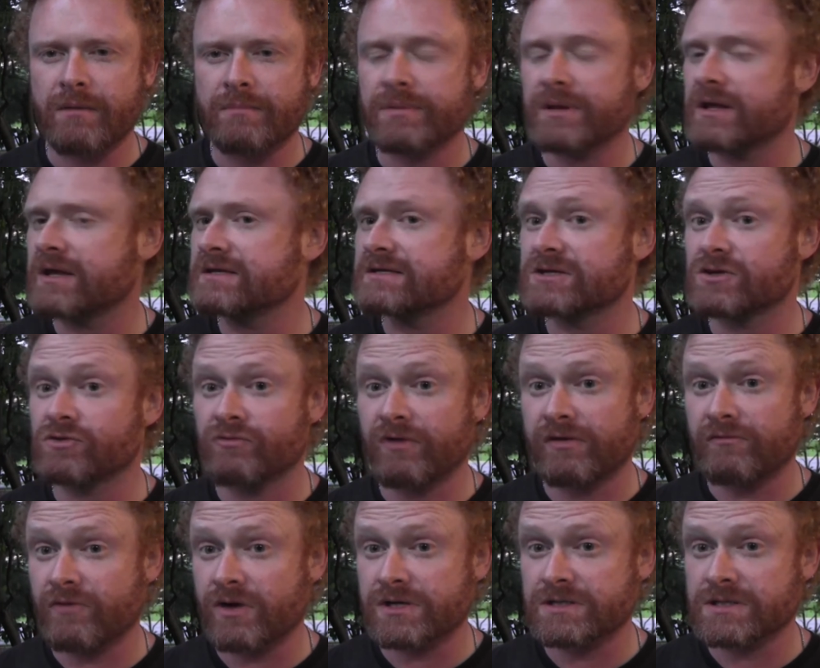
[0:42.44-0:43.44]
But he's a
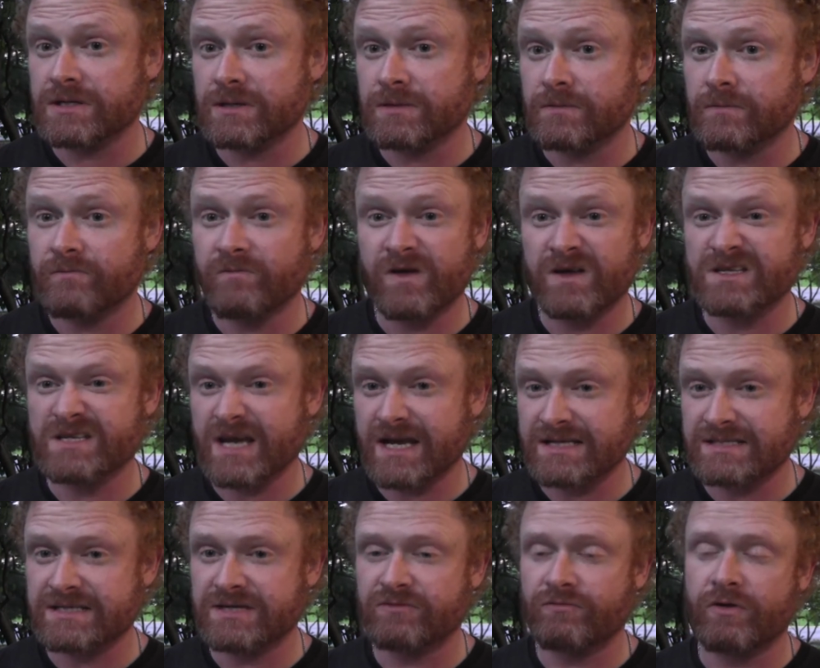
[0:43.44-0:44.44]
great writer,
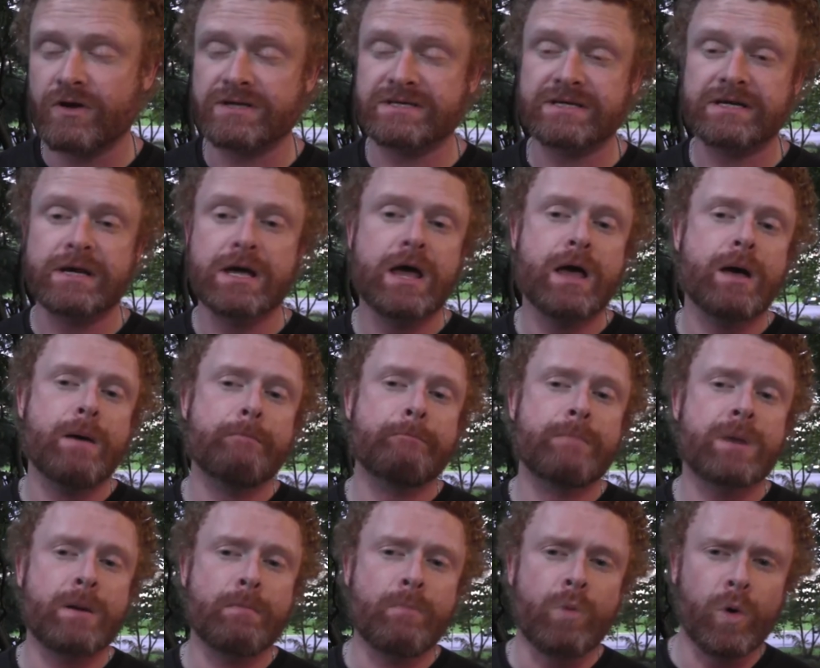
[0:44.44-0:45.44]
fantastic writer.
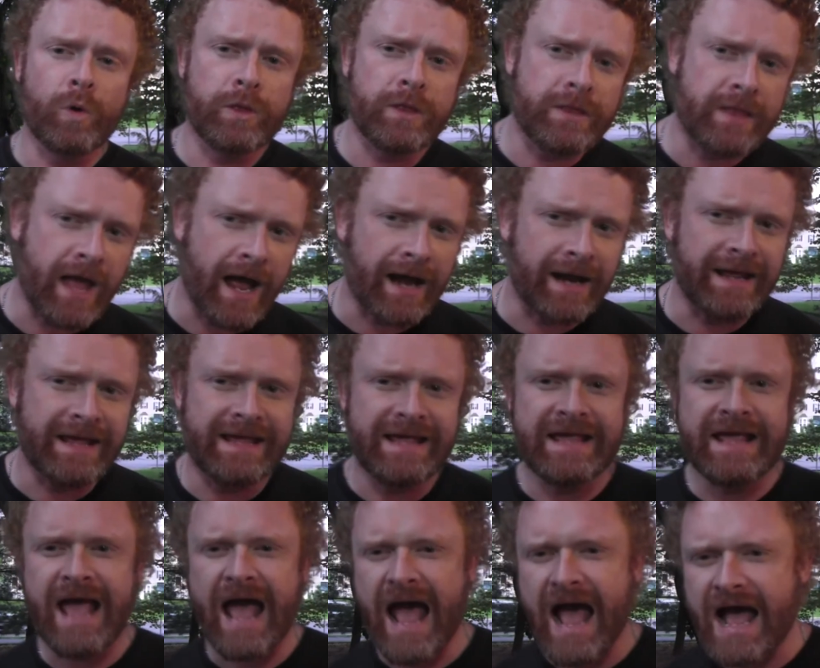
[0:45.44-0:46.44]
But more than that,
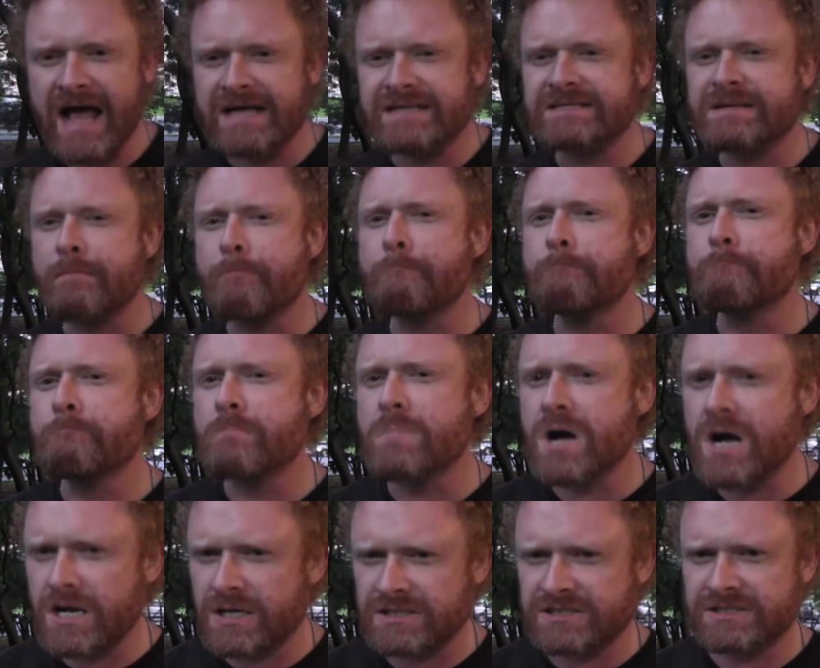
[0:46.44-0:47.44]
he has
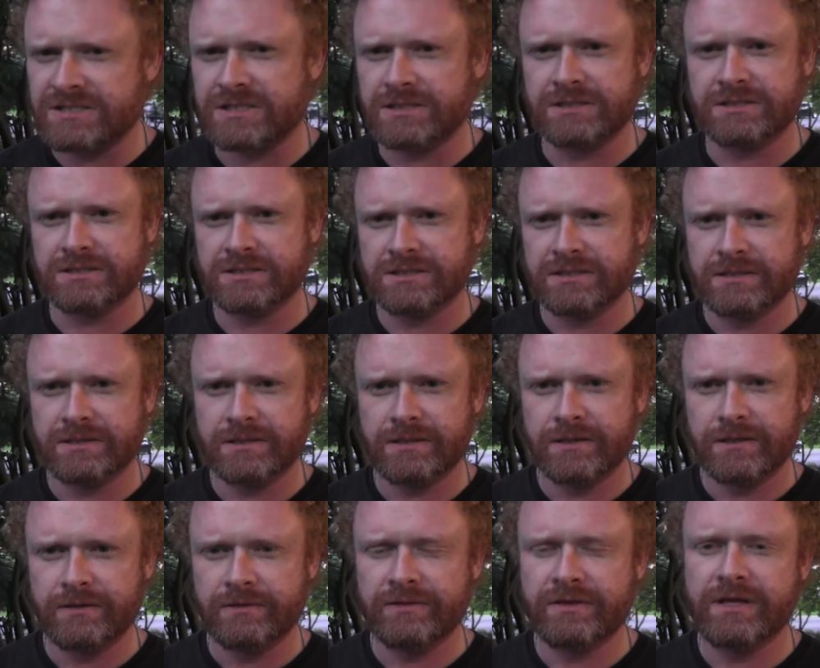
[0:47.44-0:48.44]
mastered
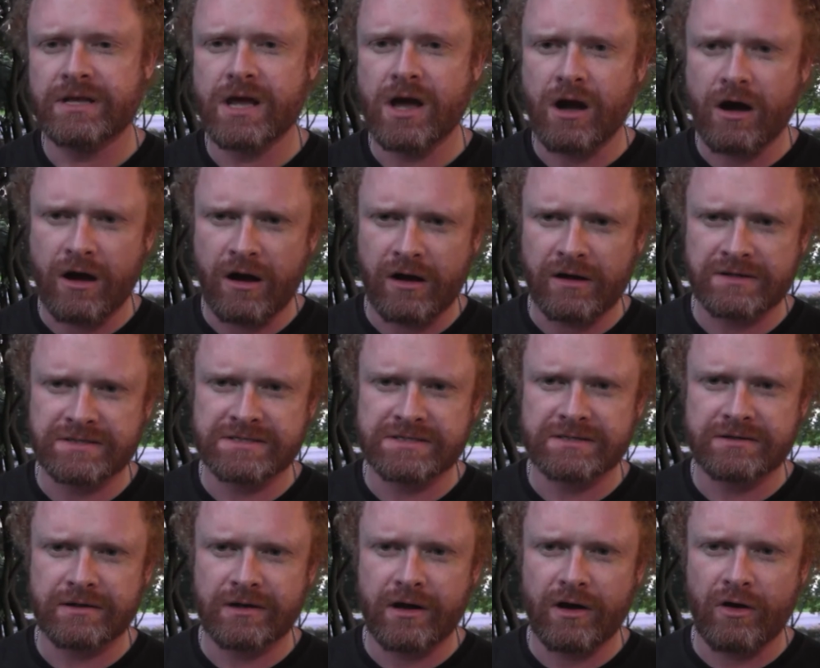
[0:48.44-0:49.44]
the art
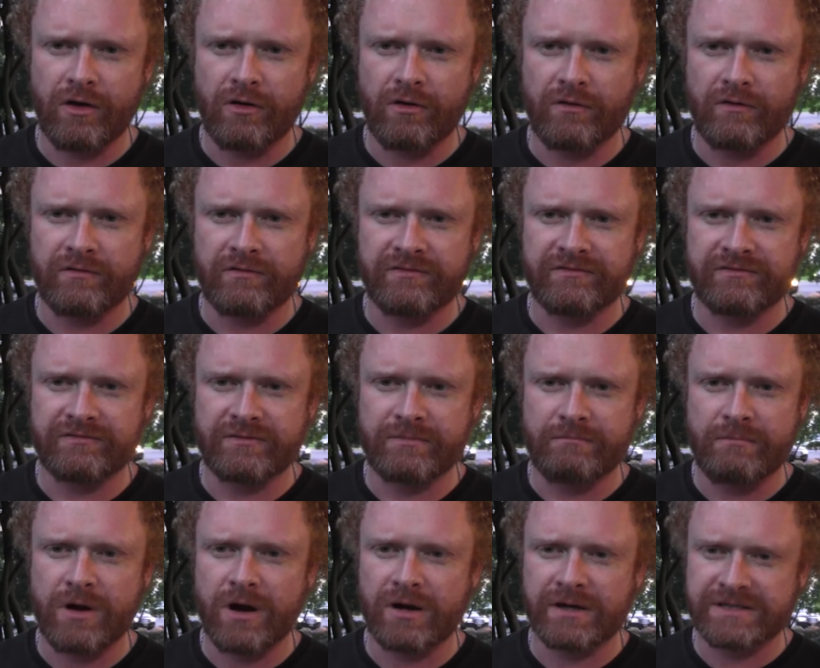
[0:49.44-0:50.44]
of
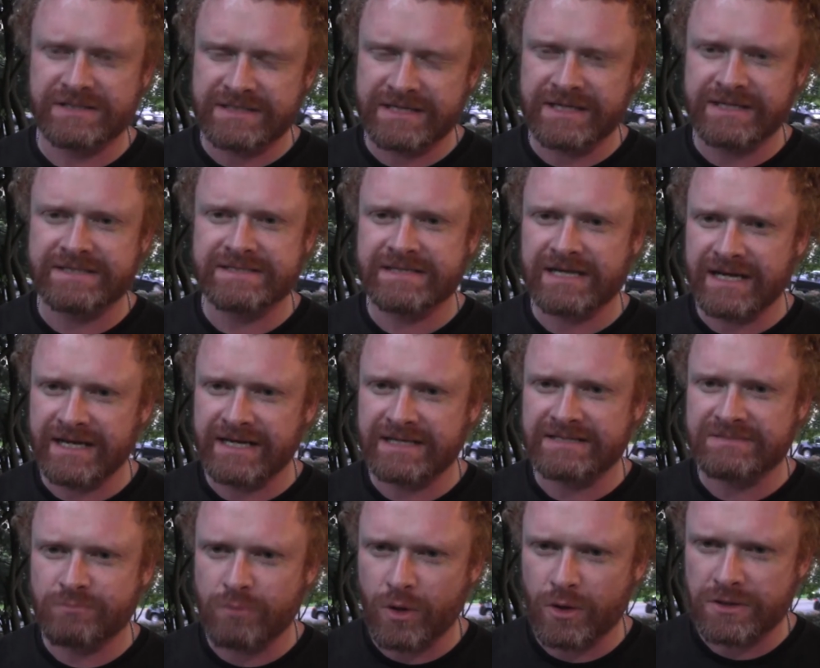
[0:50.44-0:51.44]
marketing and selling
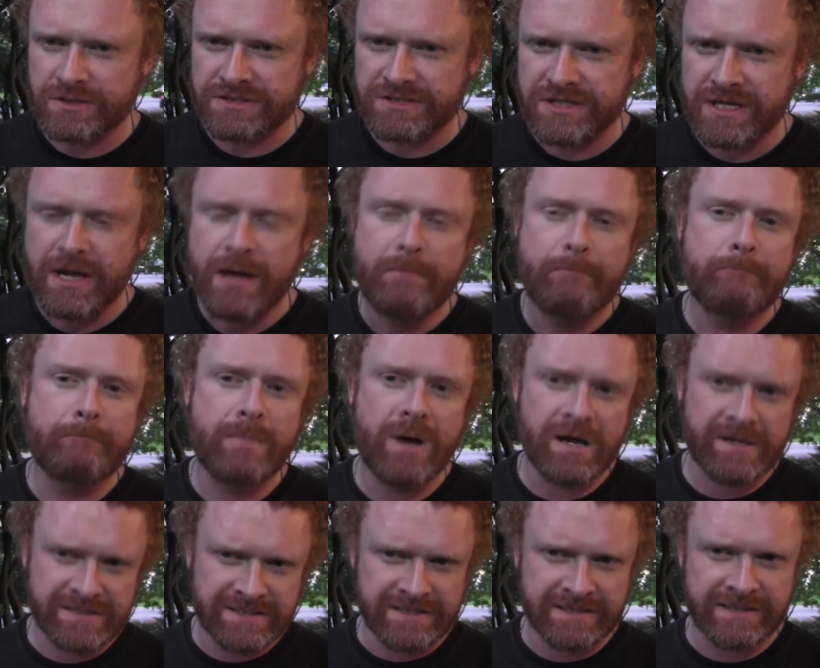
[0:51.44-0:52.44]
his books.
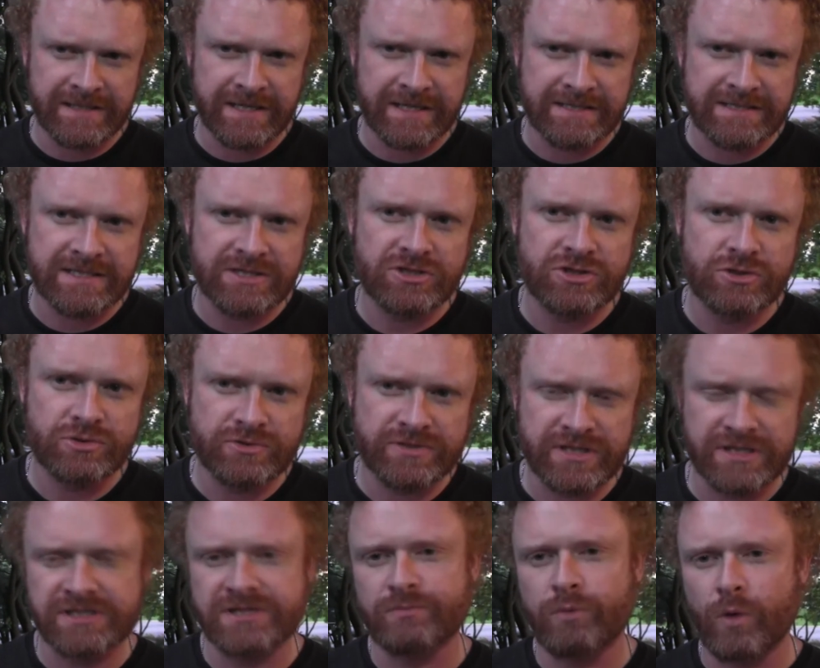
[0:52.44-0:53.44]
Mastered it to
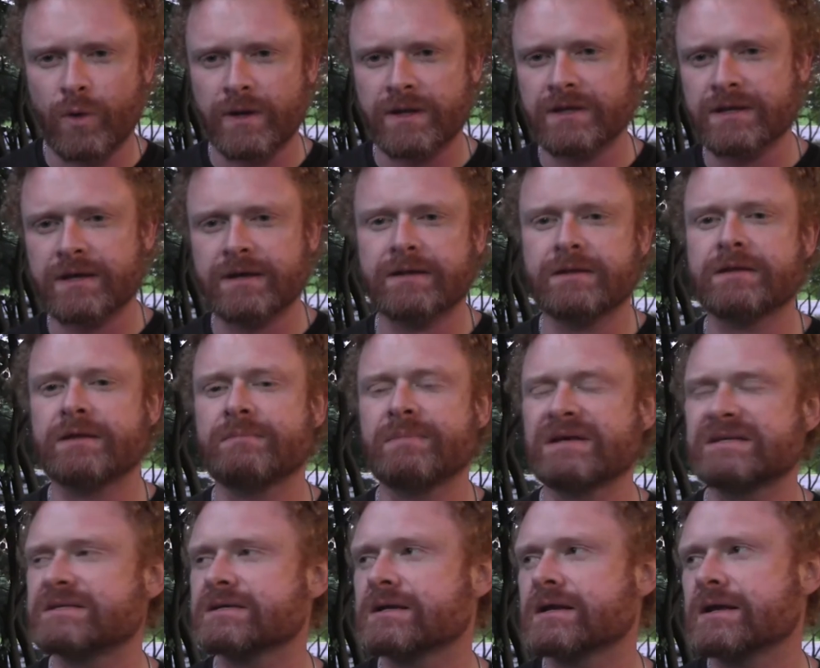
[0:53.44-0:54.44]
such a point that
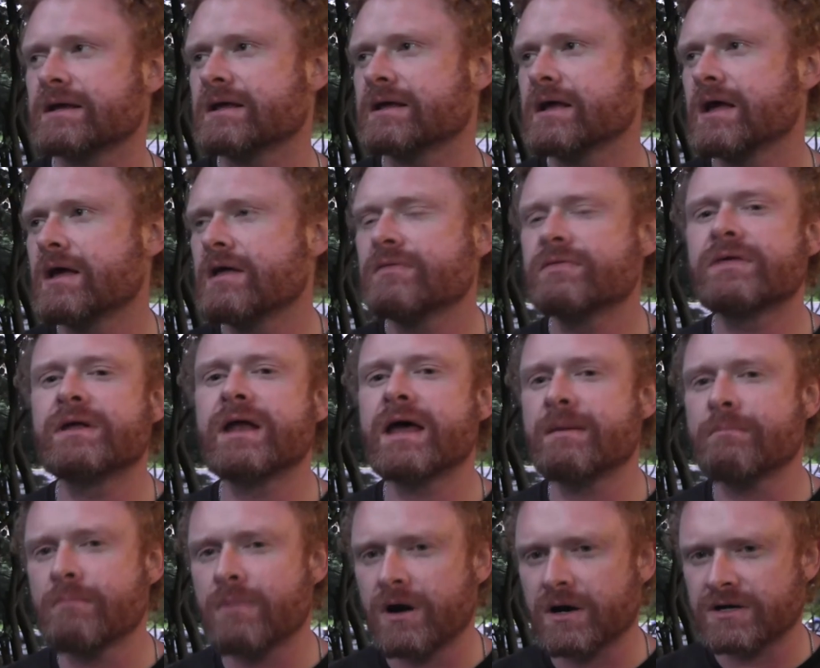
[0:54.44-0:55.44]
basically the
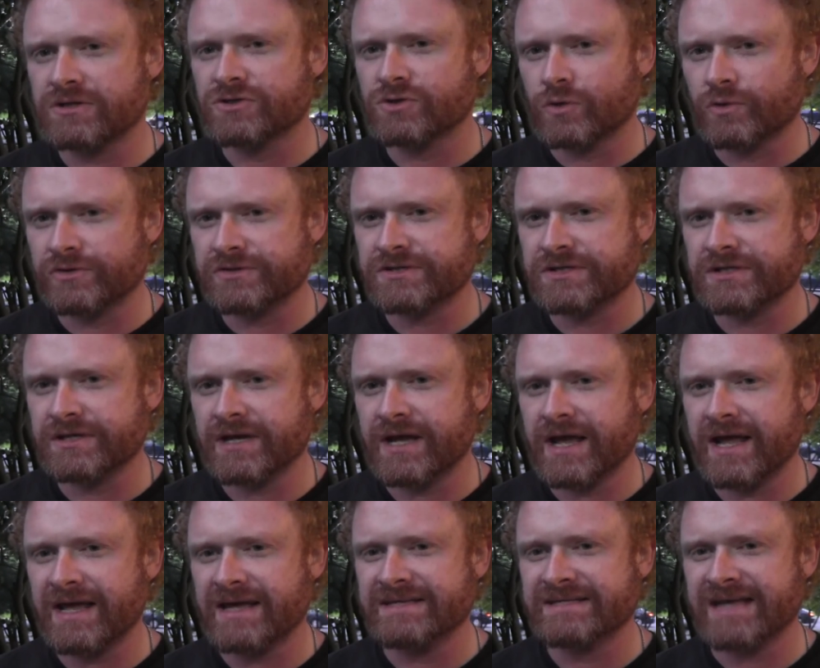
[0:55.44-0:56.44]
name Mark Dawson
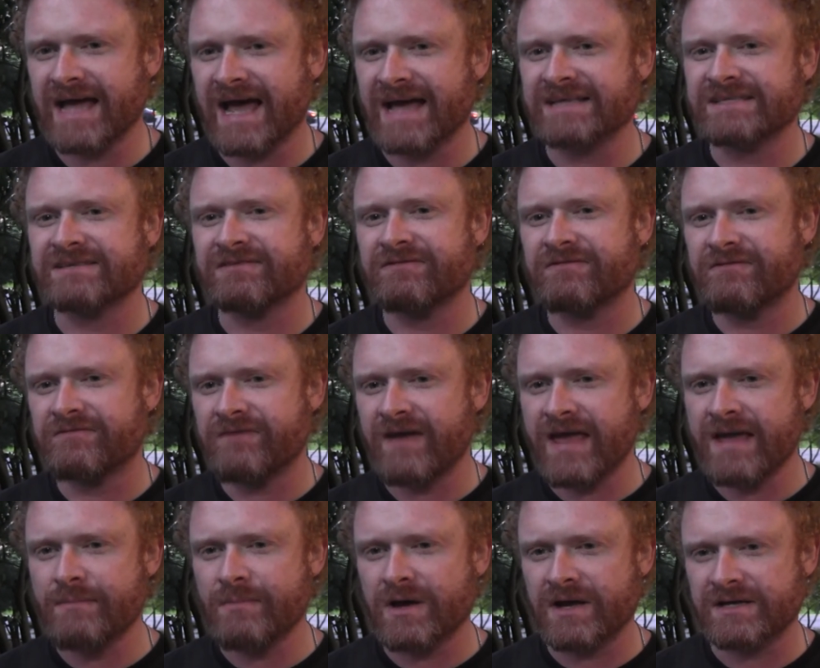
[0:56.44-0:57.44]
is as
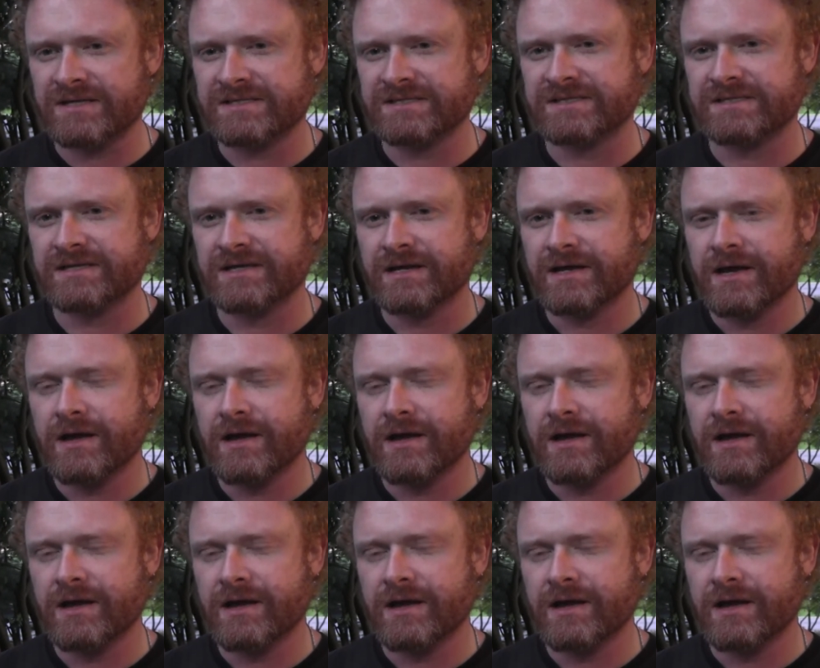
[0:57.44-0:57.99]
famous